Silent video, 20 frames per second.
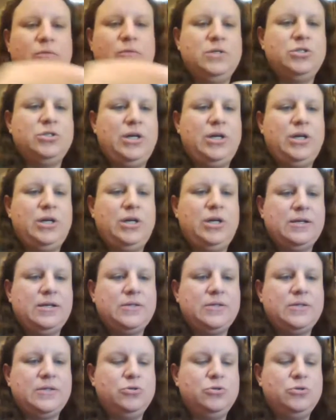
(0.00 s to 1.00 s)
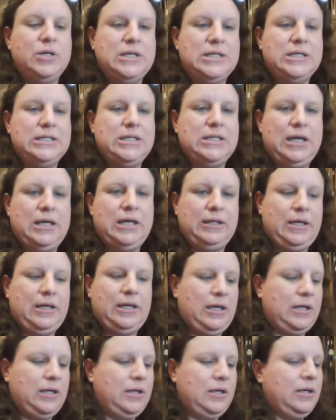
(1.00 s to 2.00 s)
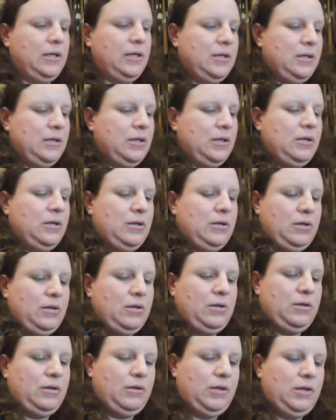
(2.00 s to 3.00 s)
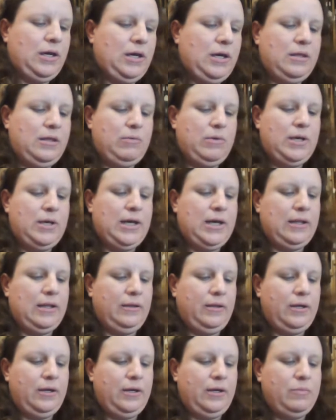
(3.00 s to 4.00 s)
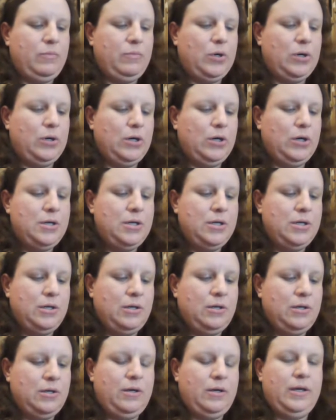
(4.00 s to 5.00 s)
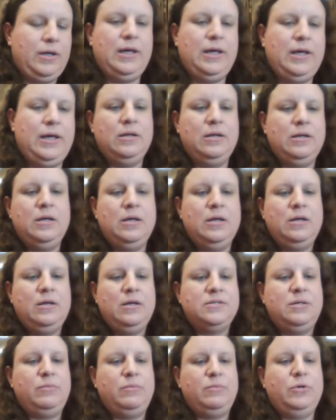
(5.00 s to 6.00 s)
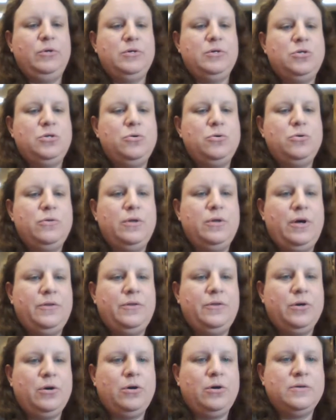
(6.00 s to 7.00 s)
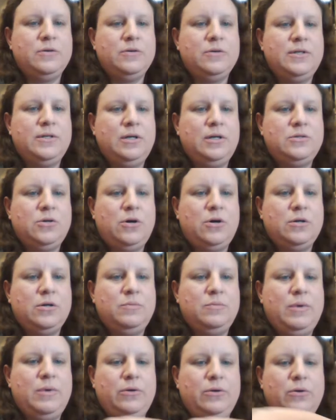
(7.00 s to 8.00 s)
the Jazz, Adrian Dantley. Okay, and then we got Larry Bird. Again, similar to the other cards that I talked about